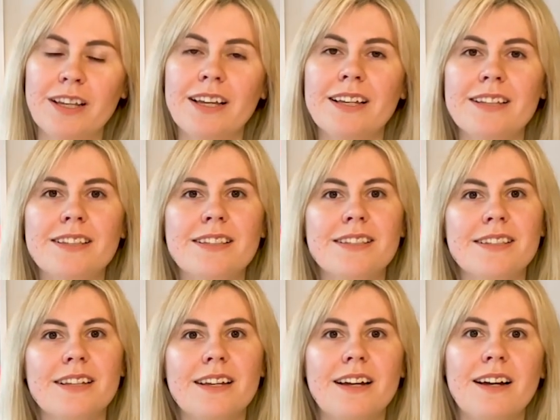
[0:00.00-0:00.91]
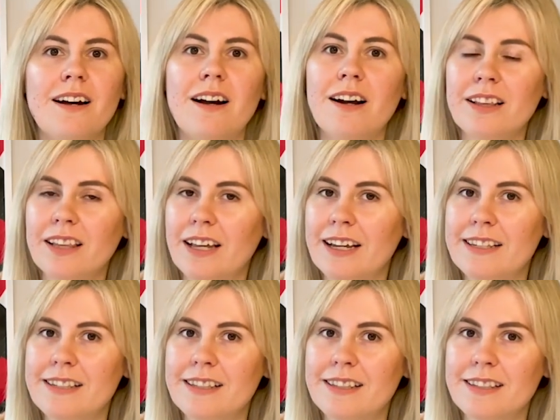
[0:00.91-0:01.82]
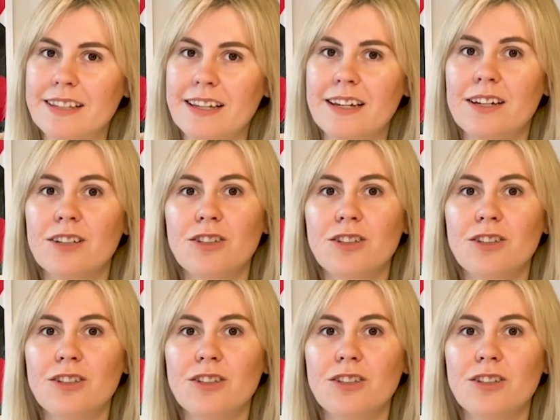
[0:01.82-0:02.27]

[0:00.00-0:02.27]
It's art licensing,